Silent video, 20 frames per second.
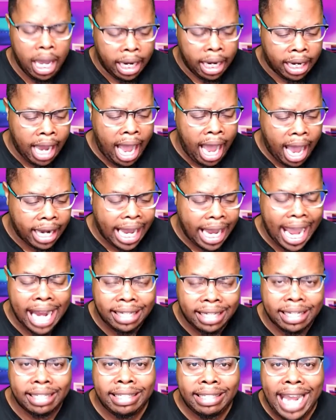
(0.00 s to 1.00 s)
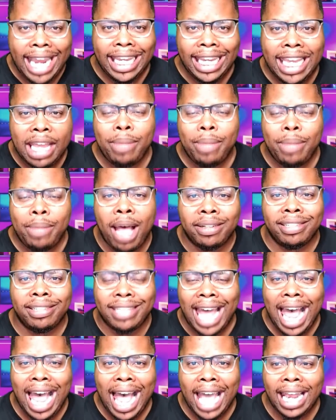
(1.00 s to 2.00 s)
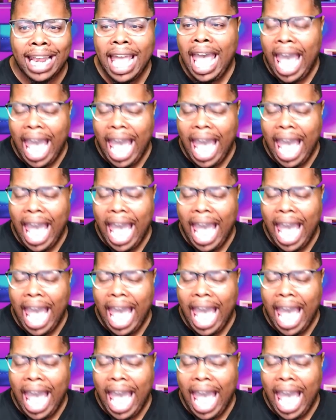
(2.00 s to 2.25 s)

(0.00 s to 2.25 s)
God had to take him outside,